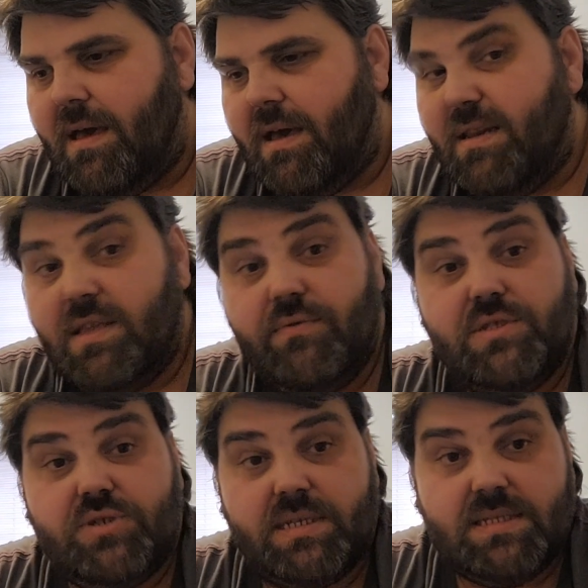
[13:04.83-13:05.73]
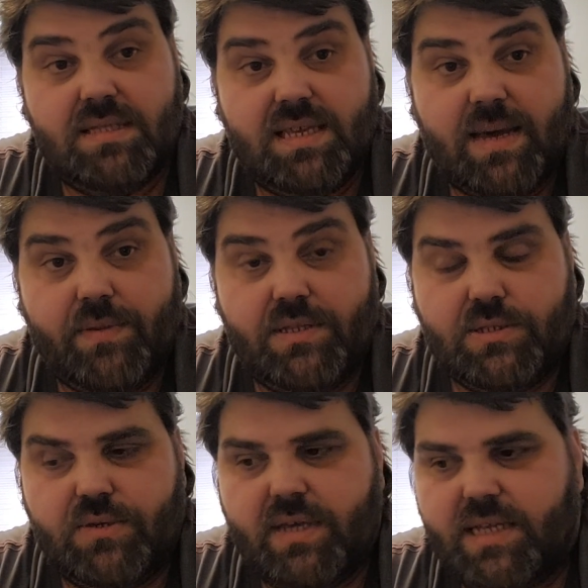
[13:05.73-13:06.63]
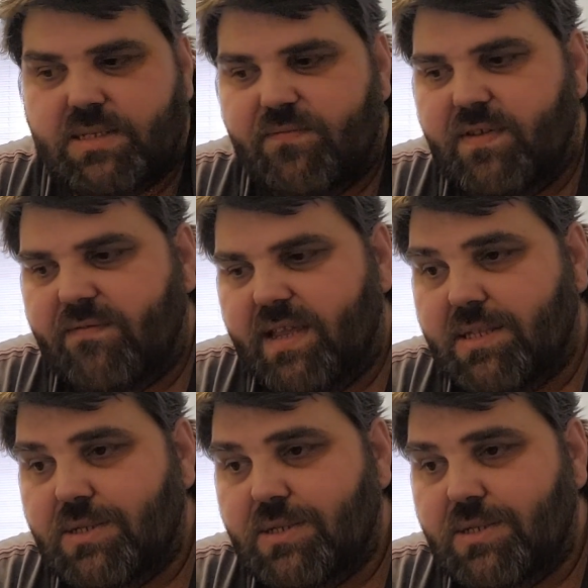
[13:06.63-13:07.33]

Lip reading: Another interesting thing happened in 2015.